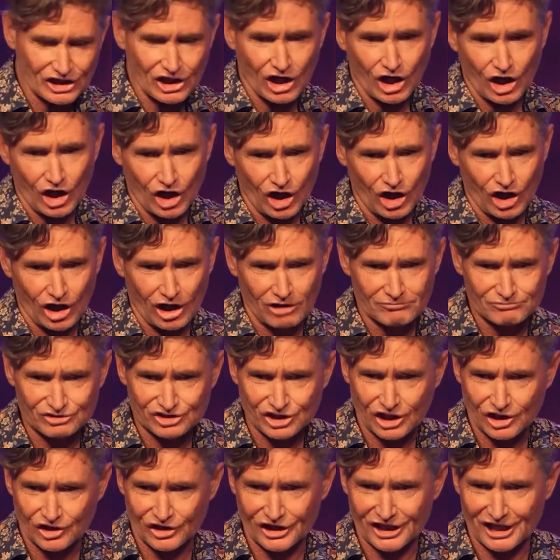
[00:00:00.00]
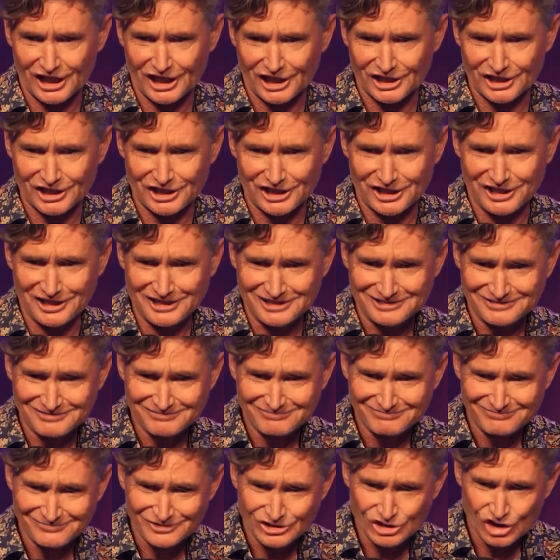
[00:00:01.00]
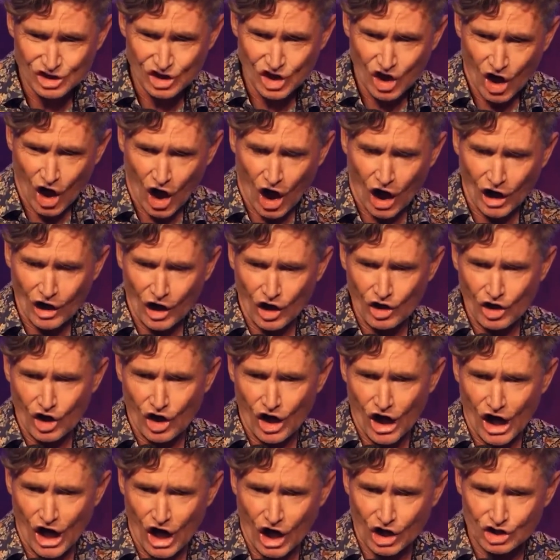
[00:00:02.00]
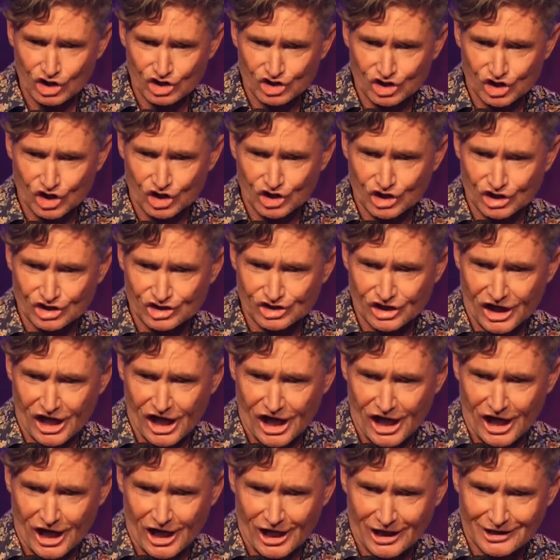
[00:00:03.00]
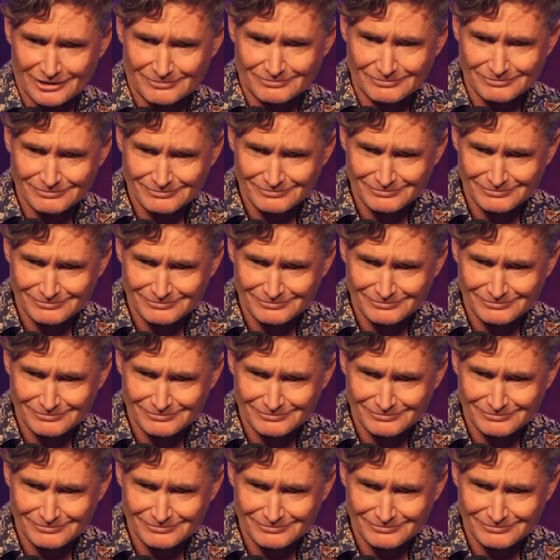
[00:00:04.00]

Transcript: said, oh, I'm sorry, honey. I don't know how to turn it down.